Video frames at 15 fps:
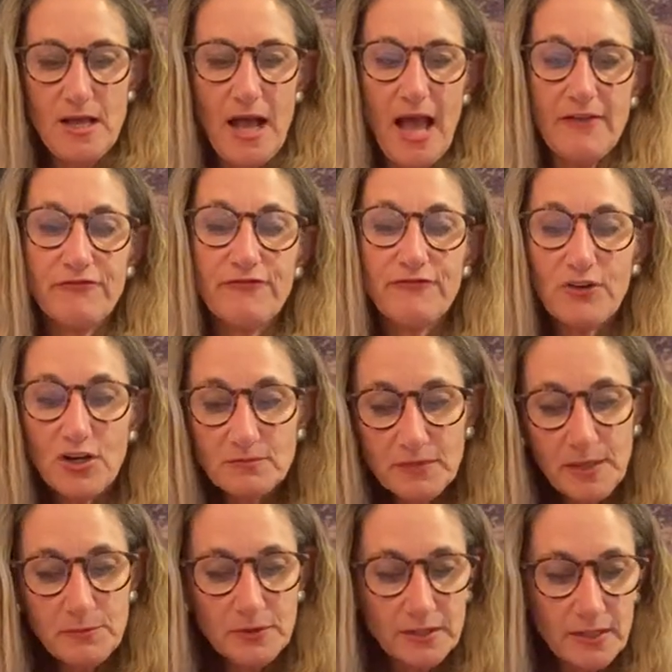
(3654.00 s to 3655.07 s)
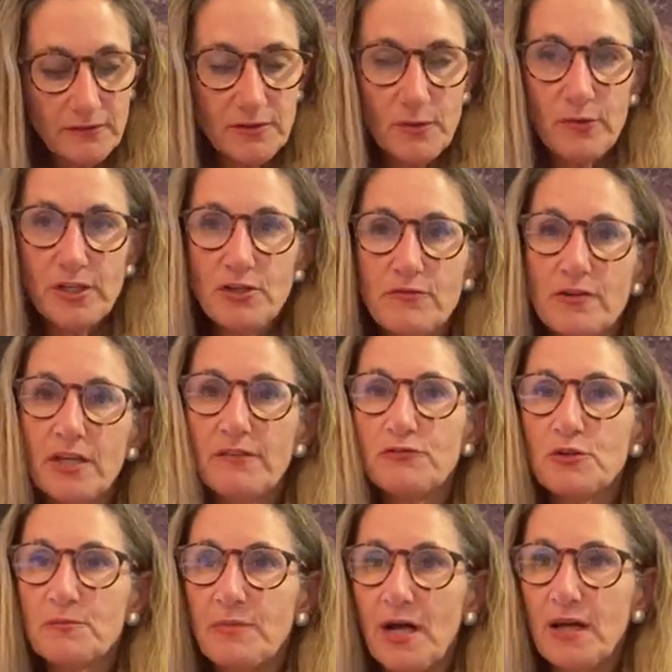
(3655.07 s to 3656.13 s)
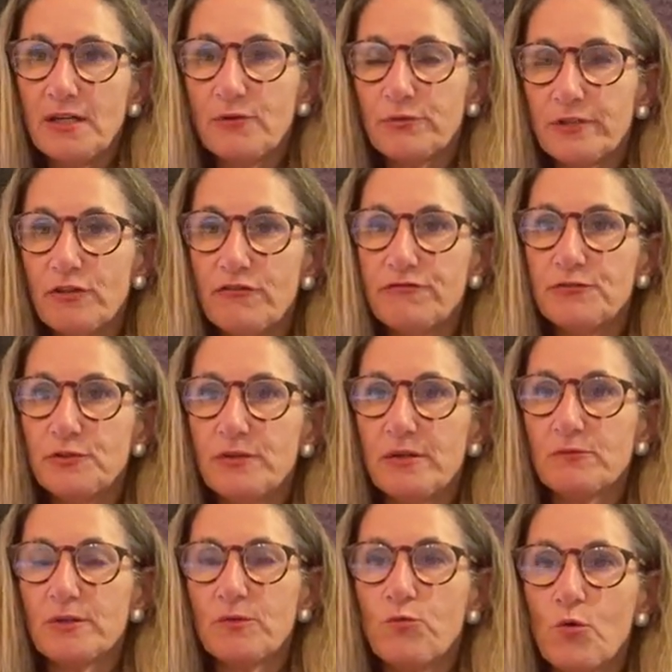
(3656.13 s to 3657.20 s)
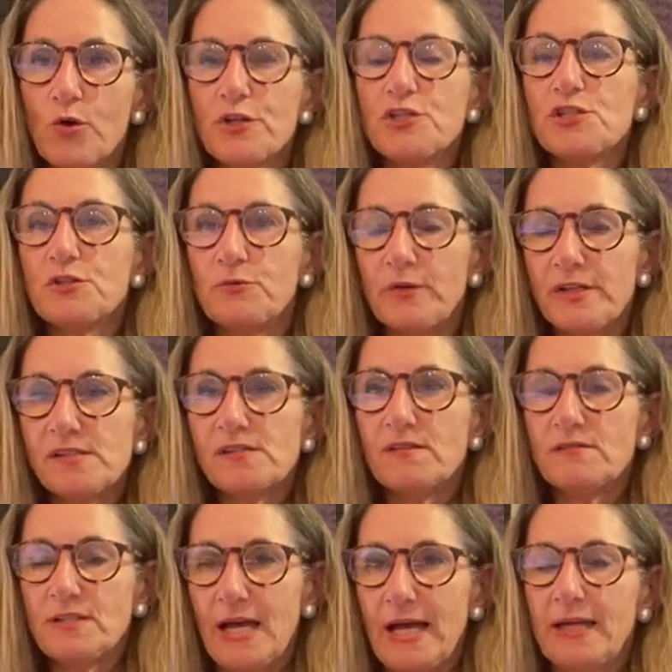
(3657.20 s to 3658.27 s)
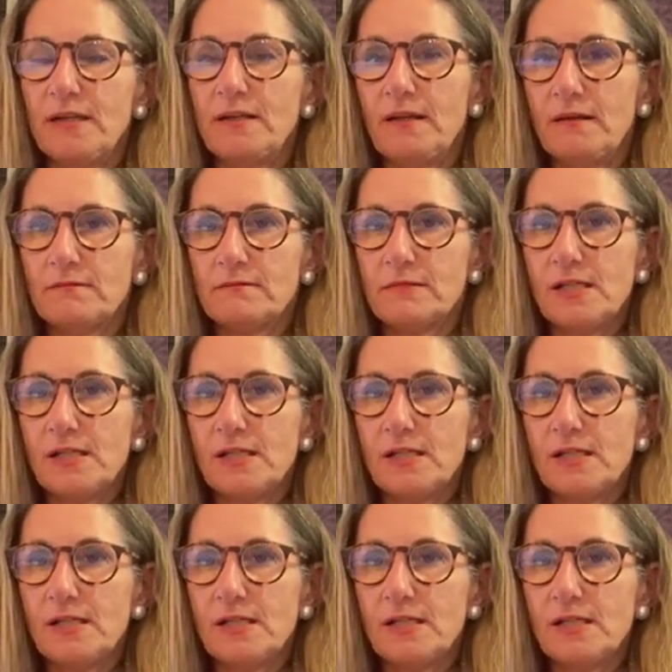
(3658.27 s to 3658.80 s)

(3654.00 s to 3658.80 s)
I firmly believe that when you give your body real food, it rewards you with satiety.